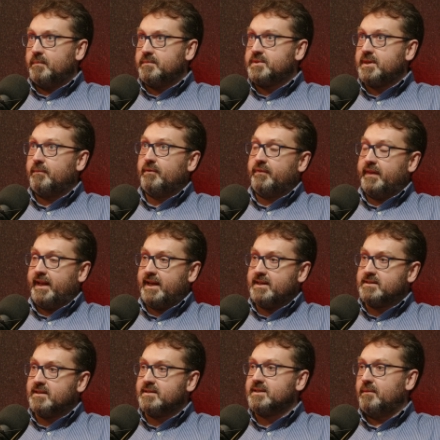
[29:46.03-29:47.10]
some of the
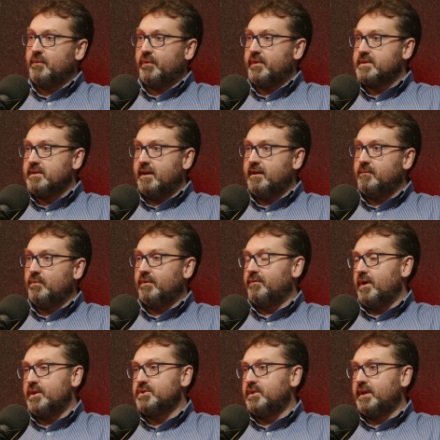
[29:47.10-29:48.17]
data some of the time, with
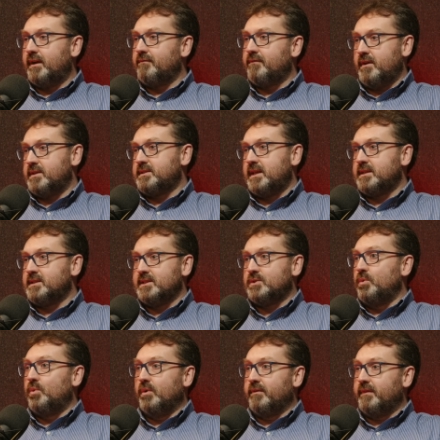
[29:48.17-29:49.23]
Vast you get fast access
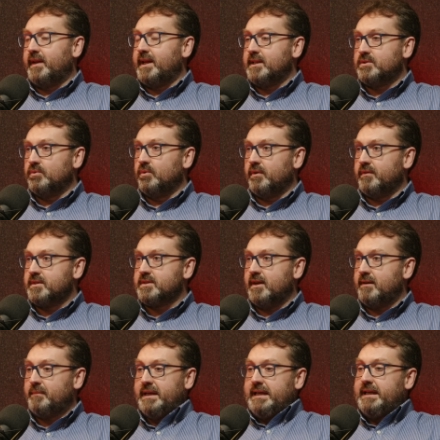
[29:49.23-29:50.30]
to all of the data all of the
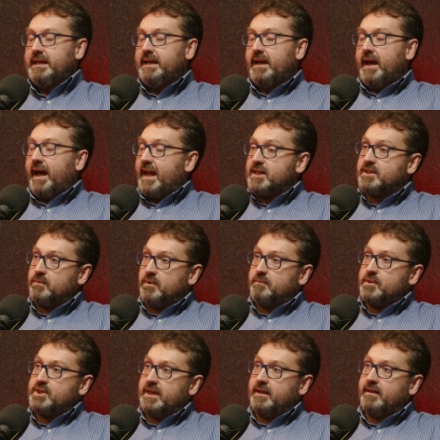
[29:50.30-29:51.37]
time. Actually, with
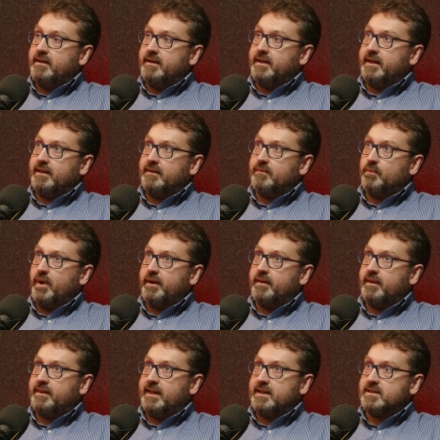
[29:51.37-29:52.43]
machine learning, one
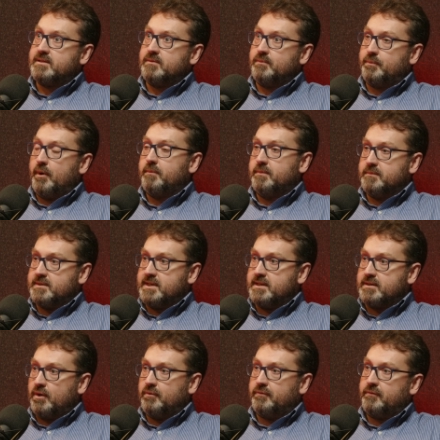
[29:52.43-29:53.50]
of the problems
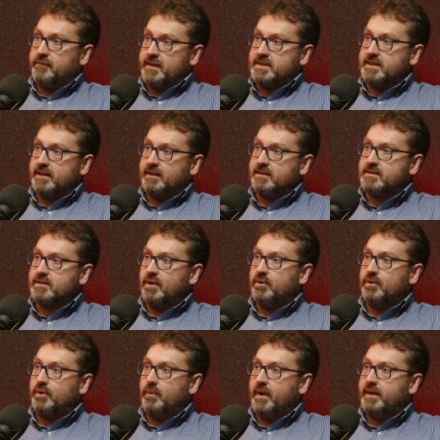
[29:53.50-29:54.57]
is overfitting. So
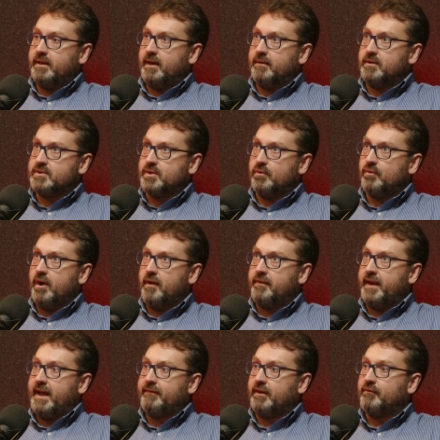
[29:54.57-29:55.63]
you end up, rather
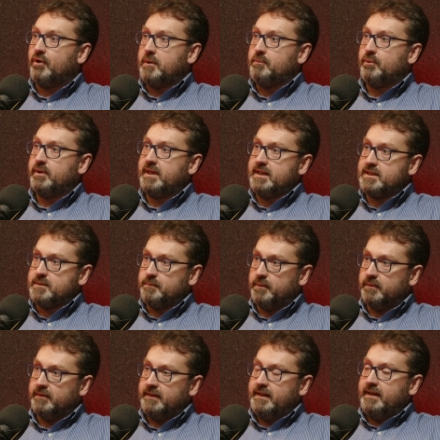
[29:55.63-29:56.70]
than having a very
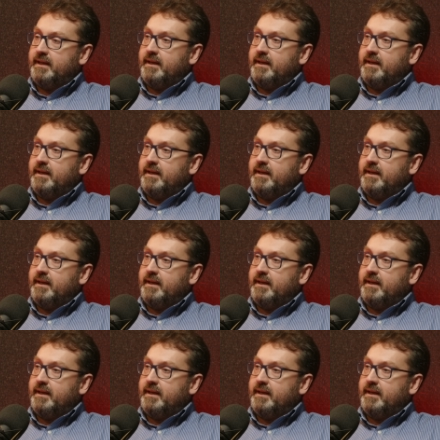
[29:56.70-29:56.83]
predictable